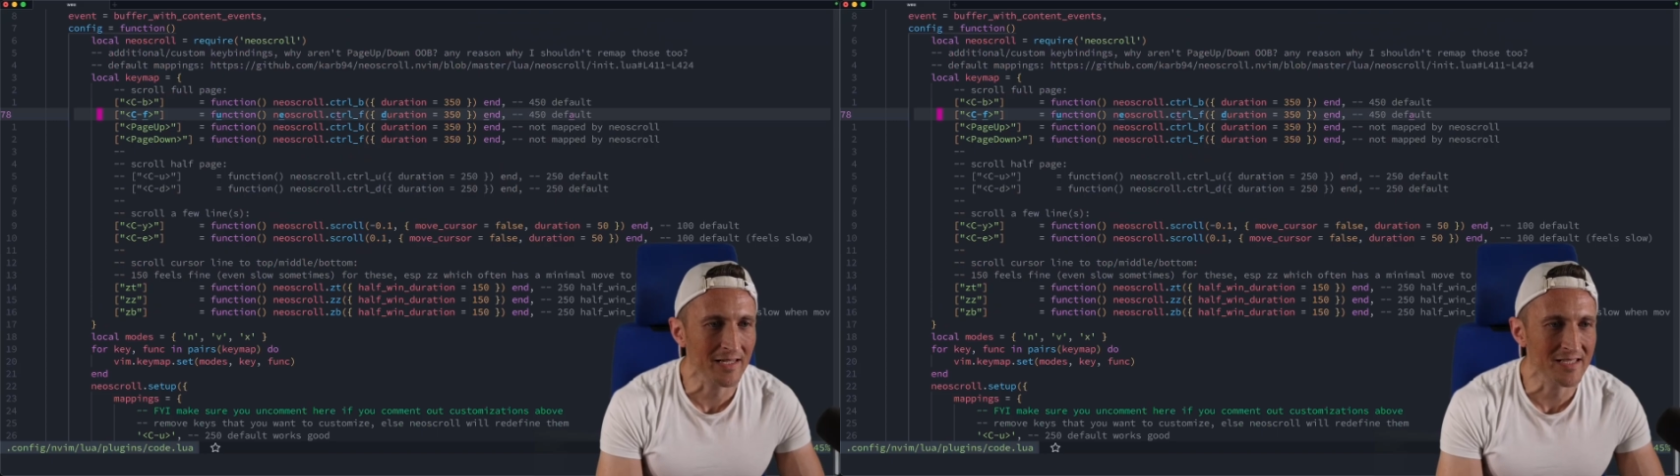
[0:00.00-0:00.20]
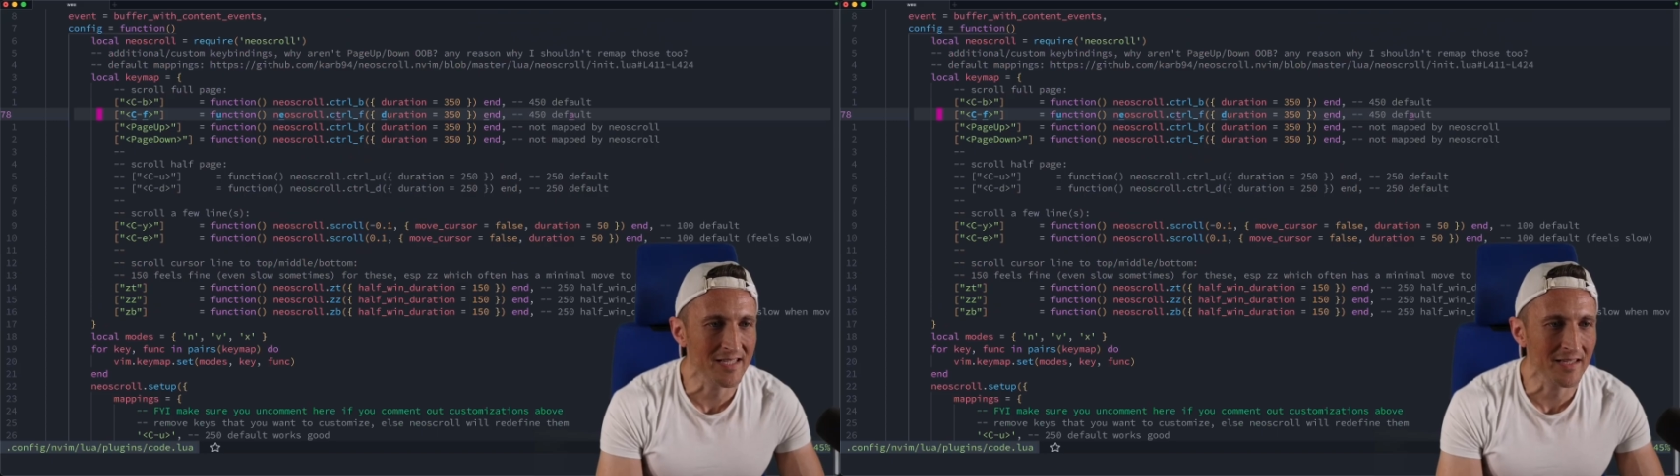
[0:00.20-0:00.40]

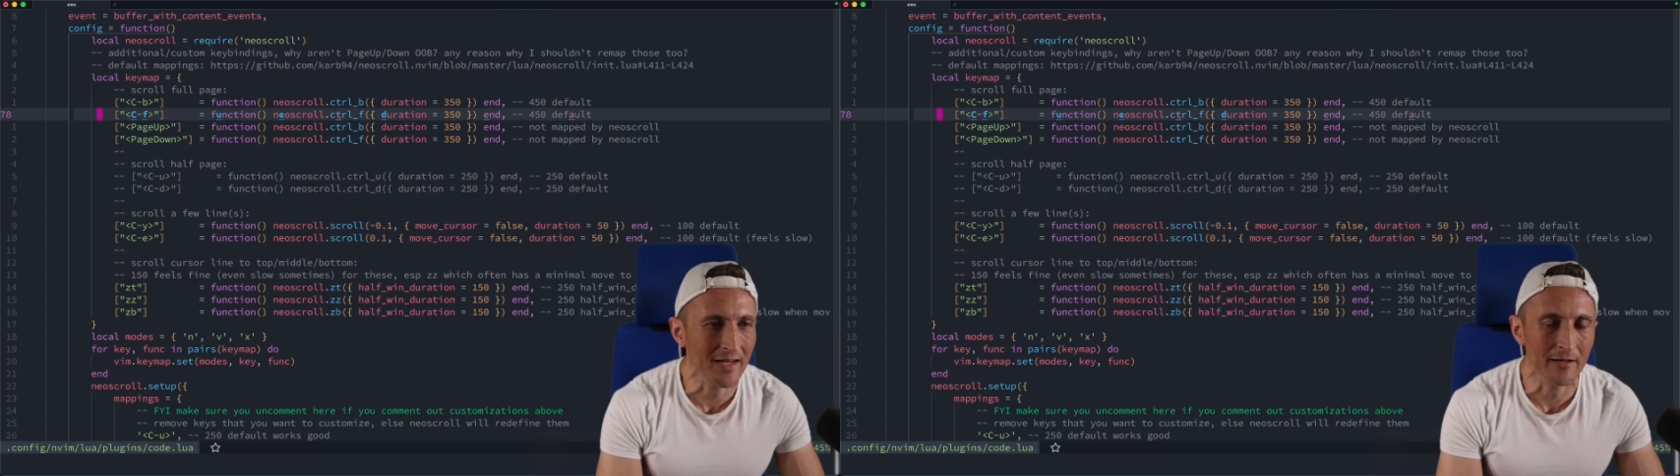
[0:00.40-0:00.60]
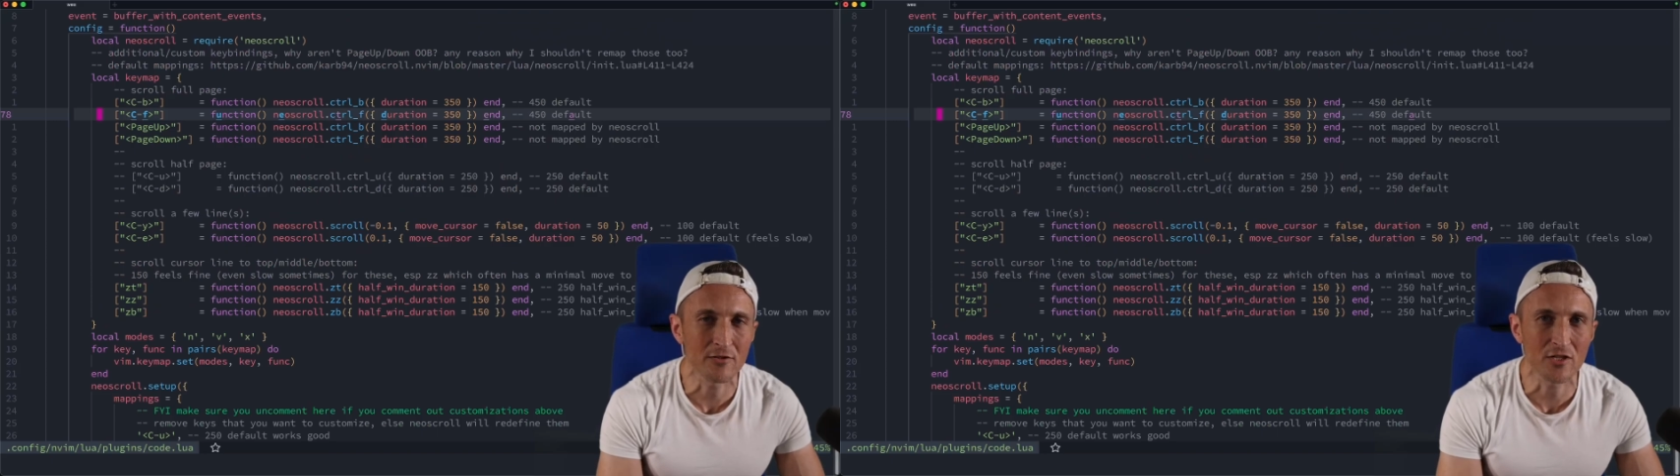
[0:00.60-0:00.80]
can see that
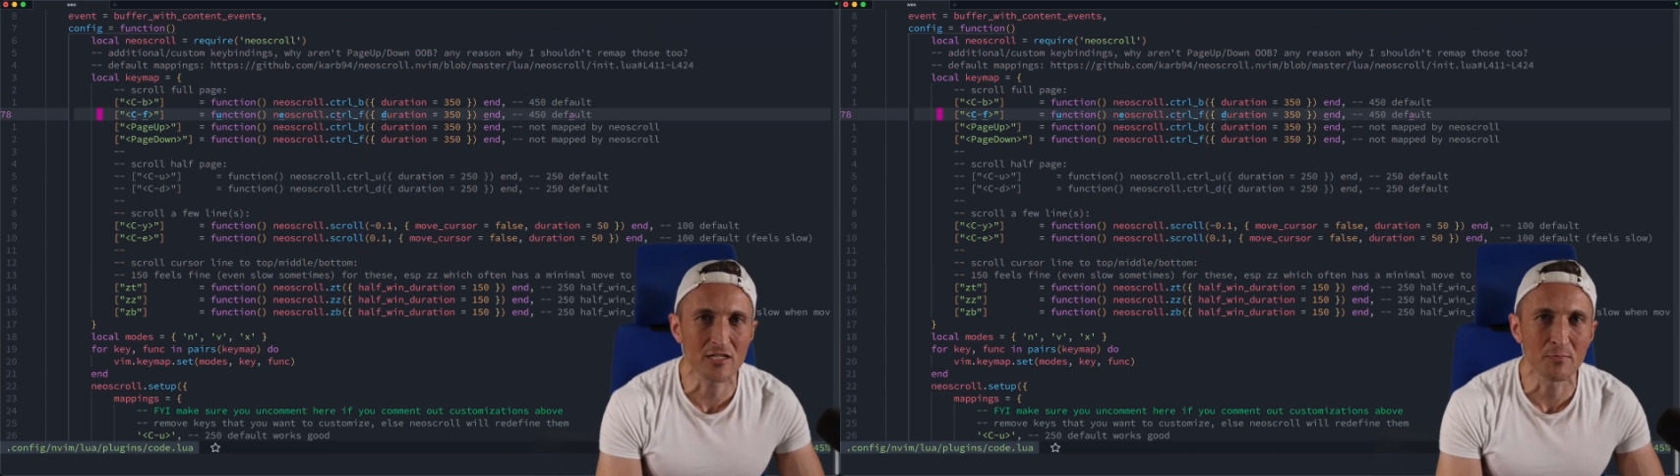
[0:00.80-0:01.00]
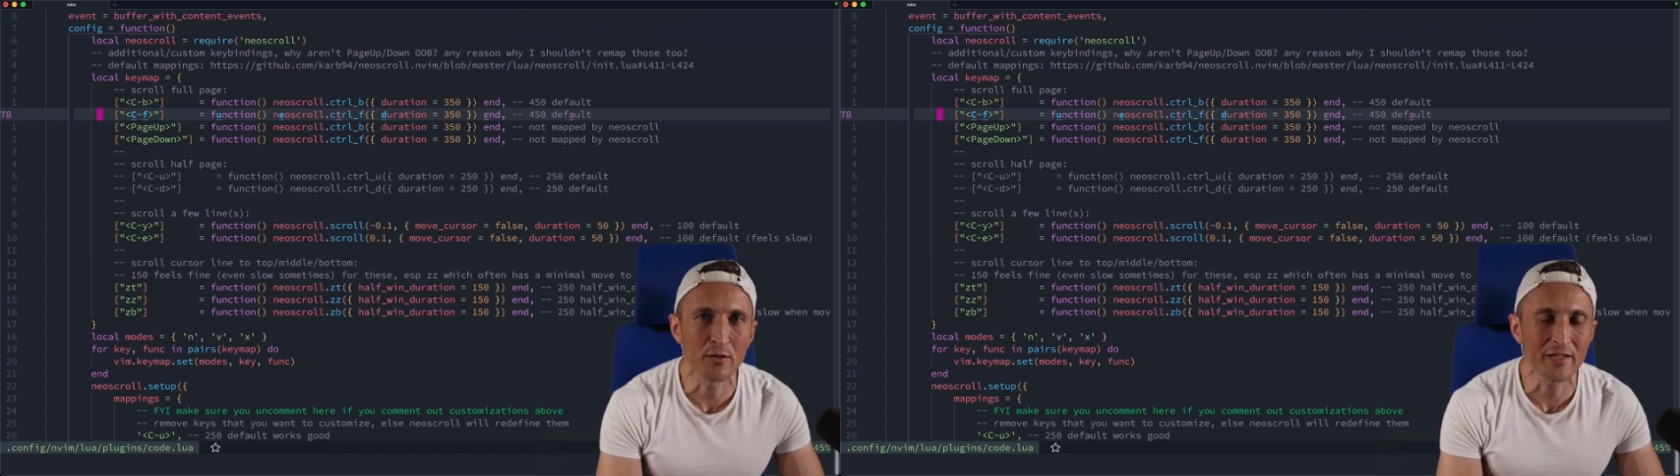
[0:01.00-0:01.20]
I was
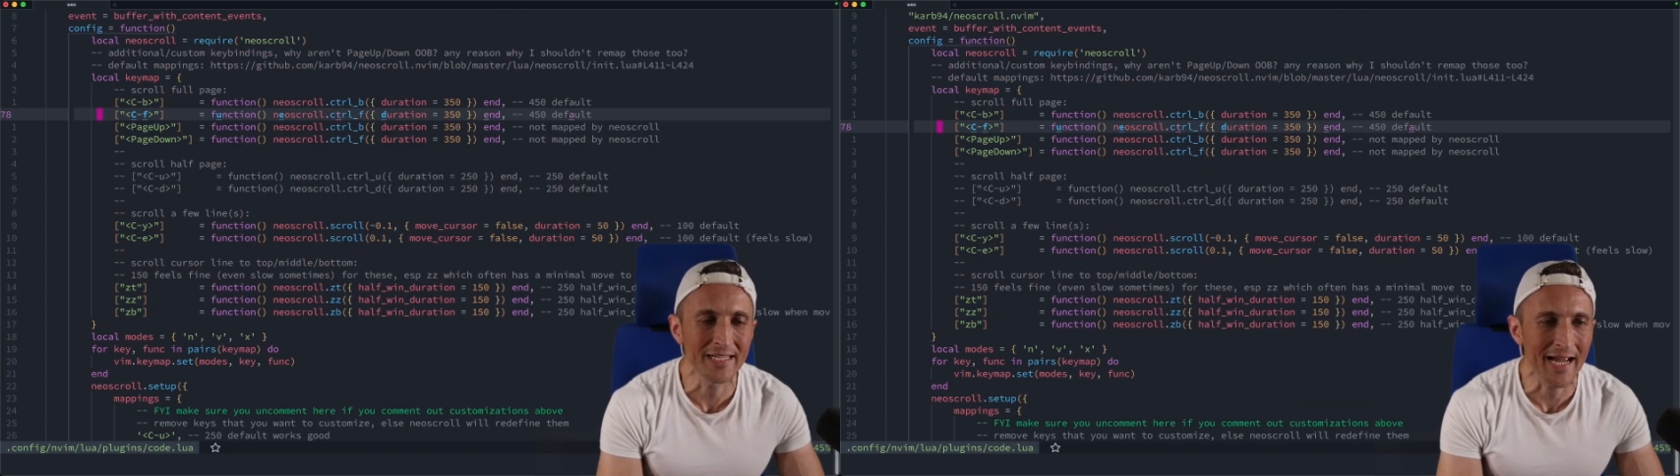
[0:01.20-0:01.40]
just moving